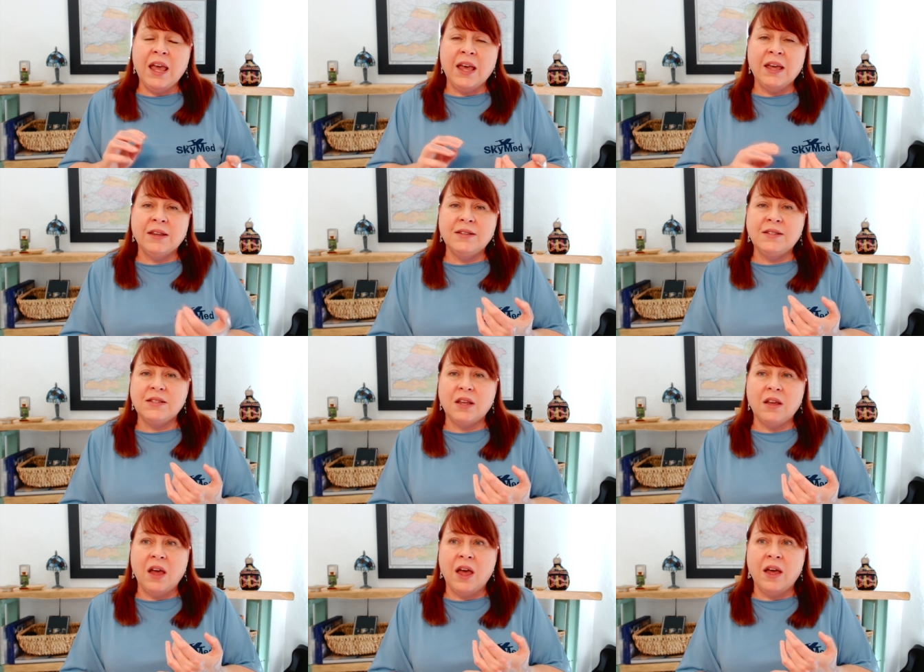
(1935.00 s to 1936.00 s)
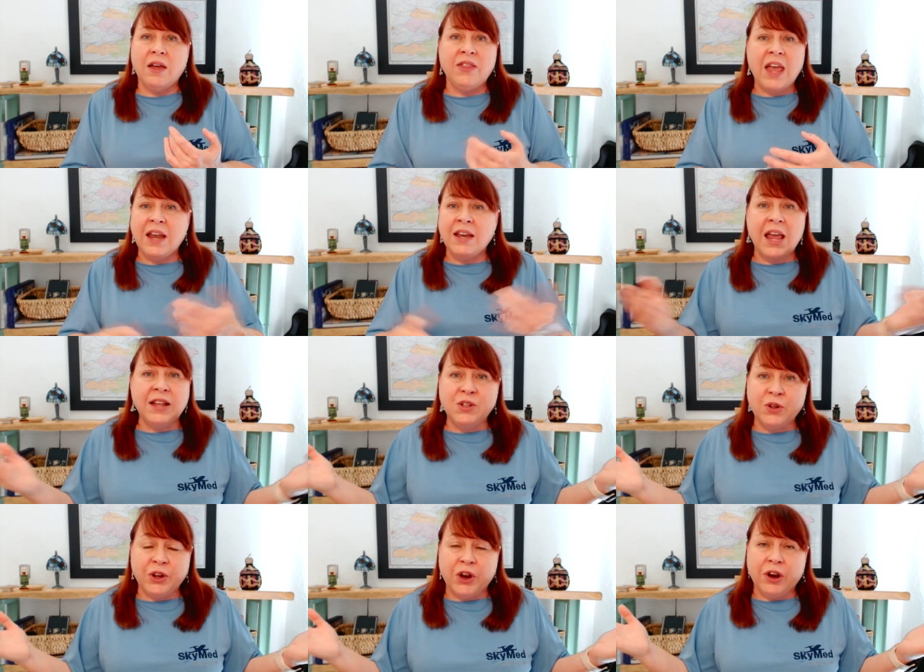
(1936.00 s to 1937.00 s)
and uh, they had
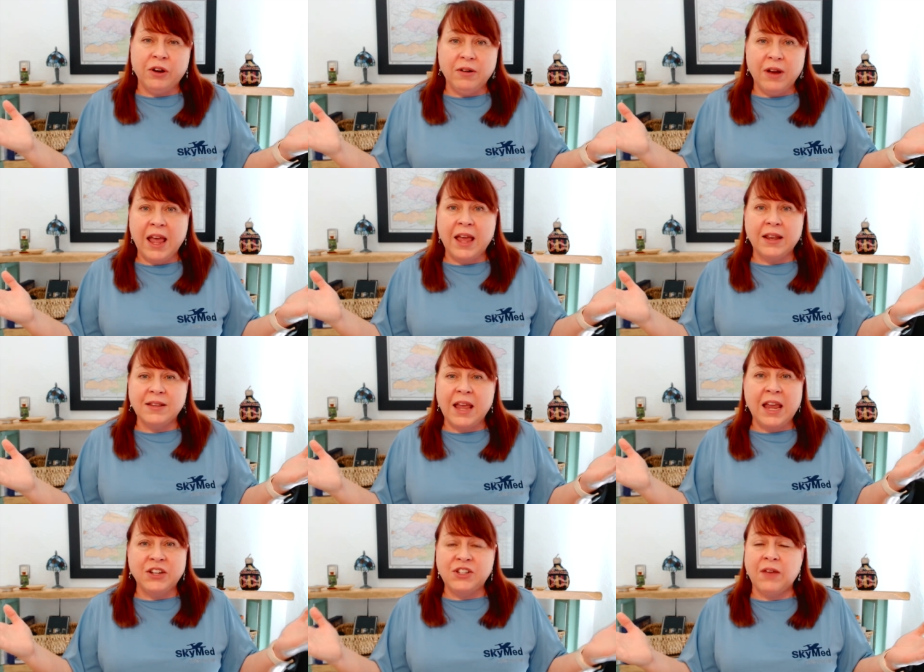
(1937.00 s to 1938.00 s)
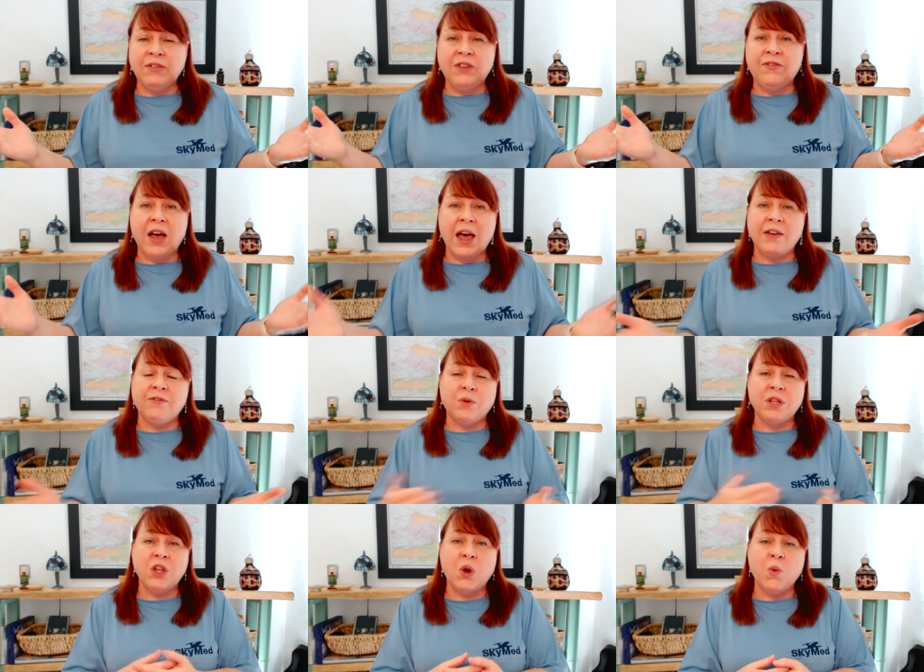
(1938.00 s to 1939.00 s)
canceled her at age seventy-five
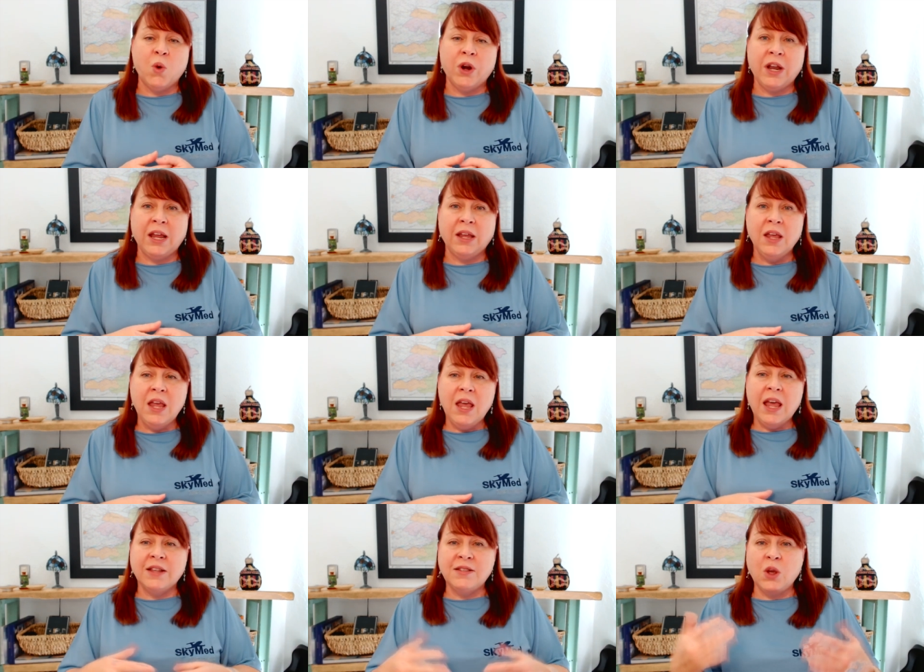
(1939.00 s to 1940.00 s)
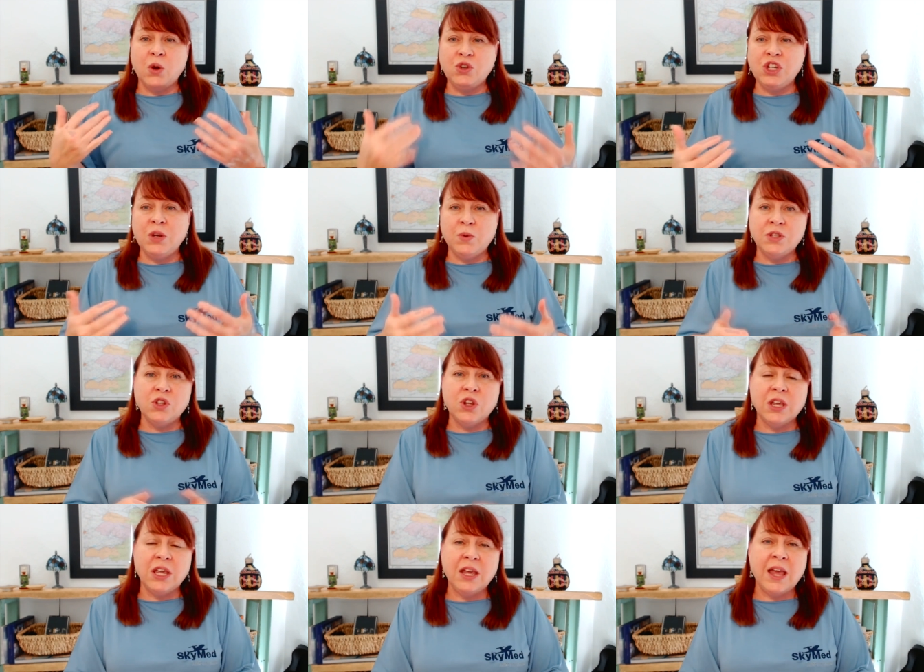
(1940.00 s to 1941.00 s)
with no warning. And so she was
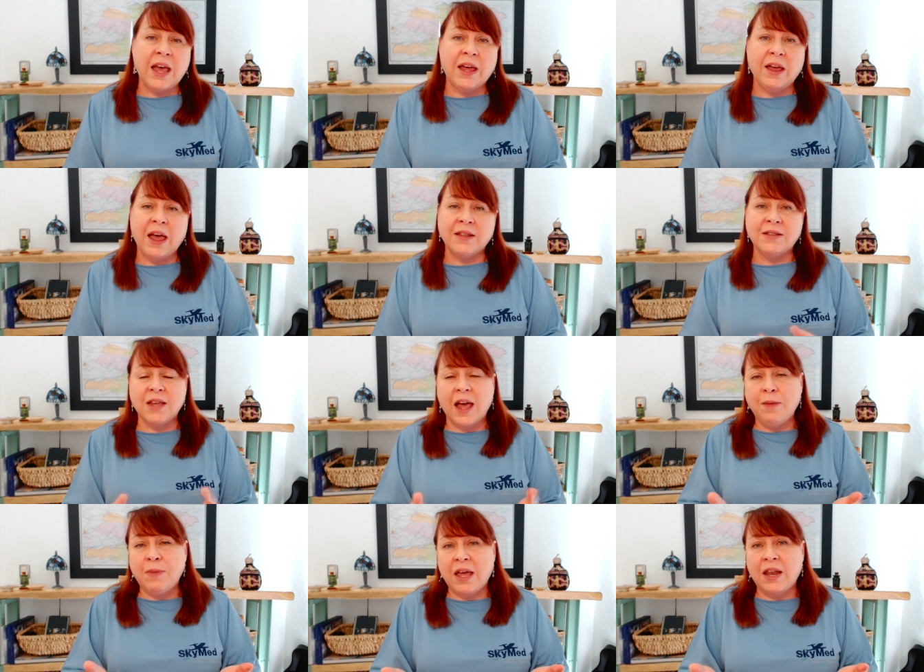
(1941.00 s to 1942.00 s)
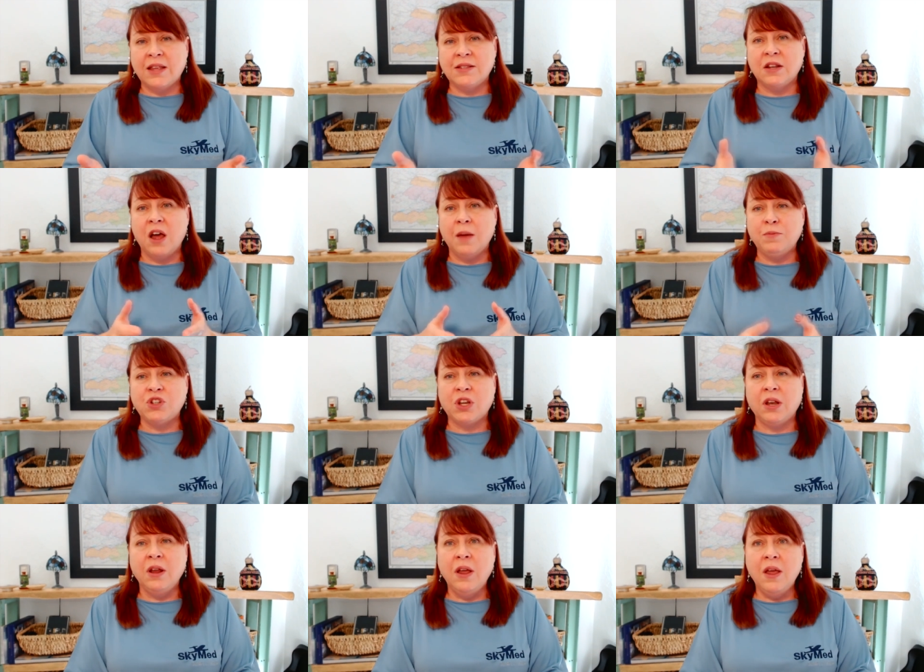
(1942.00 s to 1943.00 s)
looking at, at SkyMed as an
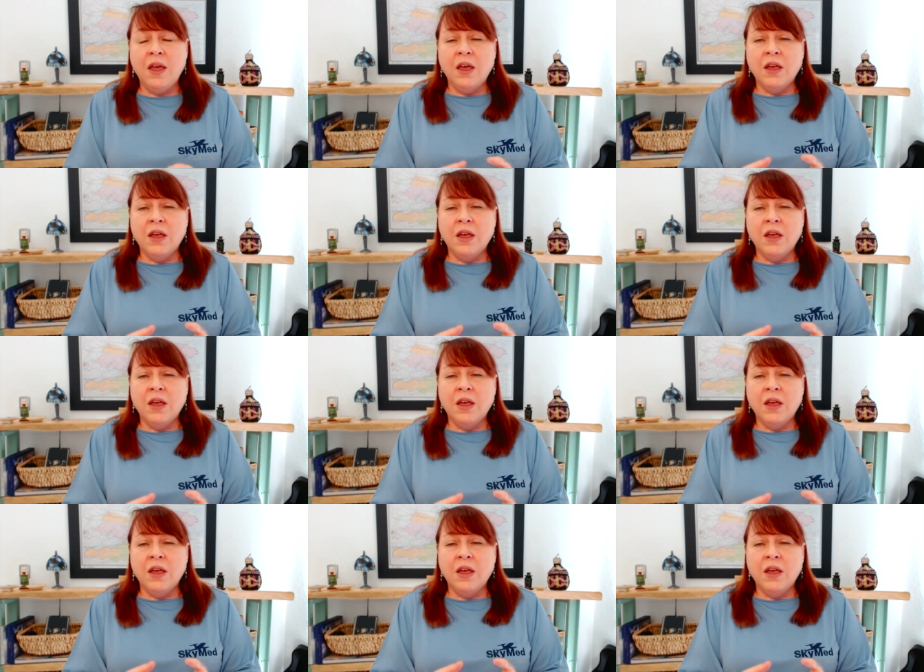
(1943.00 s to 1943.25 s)
option.